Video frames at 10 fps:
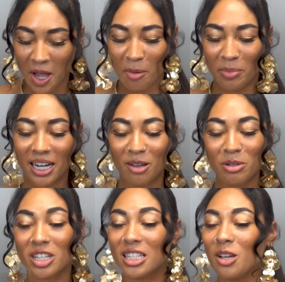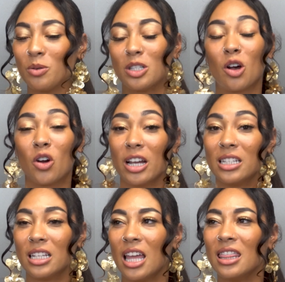But it was so
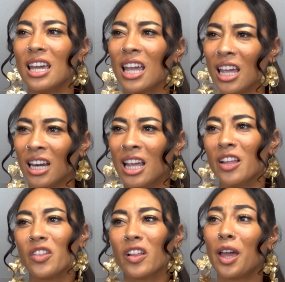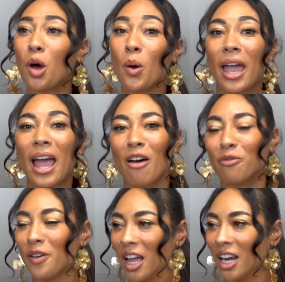crazy. And then they're like, okay, have
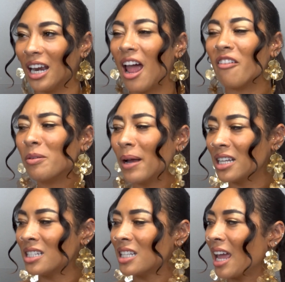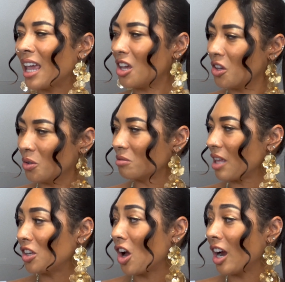fun. And everybody's like, ew,
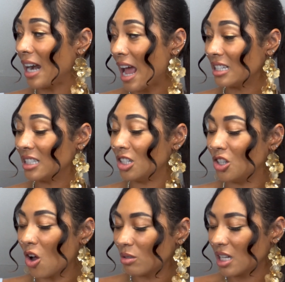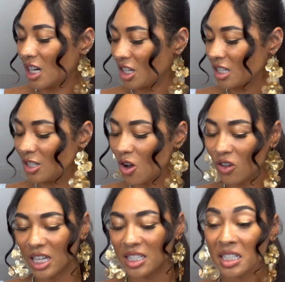like y'all are nasty. Don't touch us. Don't
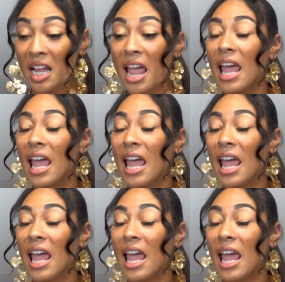kiss us.